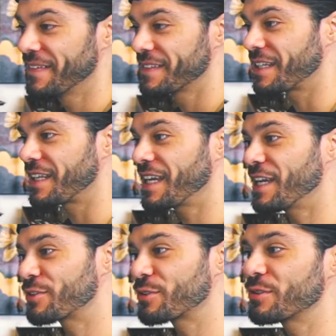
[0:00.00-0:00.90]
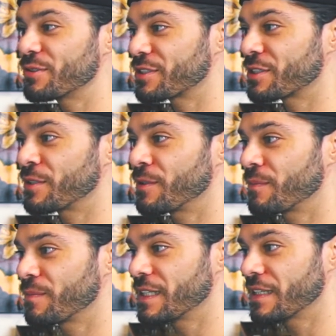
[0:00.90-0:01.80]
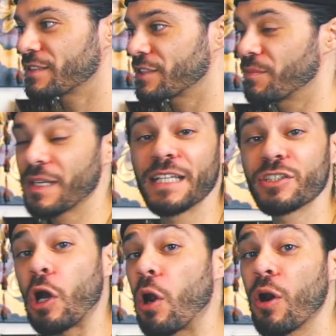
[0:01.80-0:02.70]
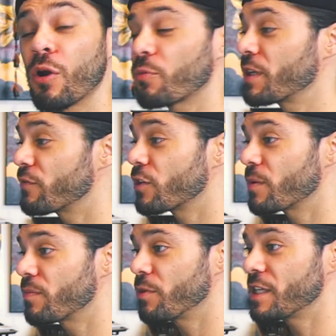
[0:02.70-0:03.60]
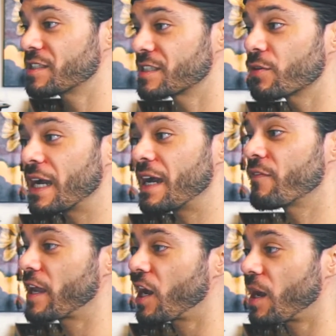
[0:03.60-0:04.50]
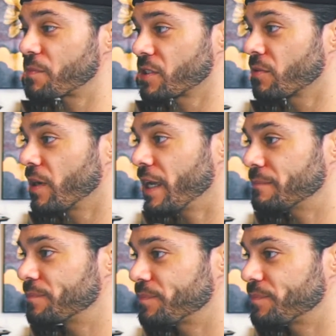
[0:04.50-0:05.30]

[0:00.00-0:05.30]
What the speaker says: delay through some nice hall reverb, we still have that option, right?